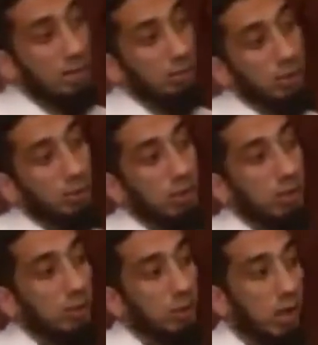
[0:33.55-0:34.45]
that when you
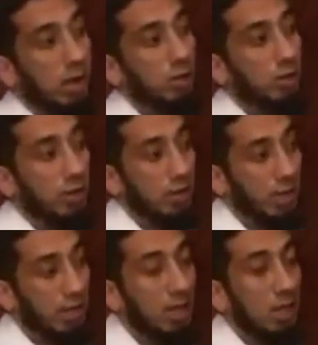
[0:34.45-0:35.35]
read the Qur'an you're
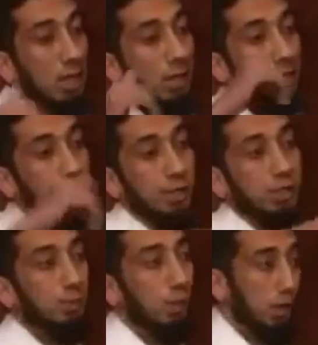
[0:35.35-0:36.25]
thinking,
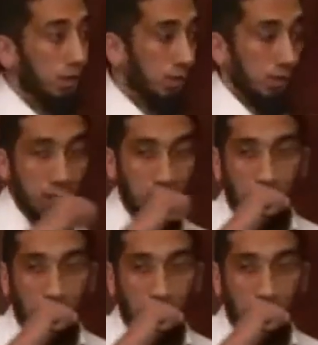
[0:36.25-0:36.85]
this book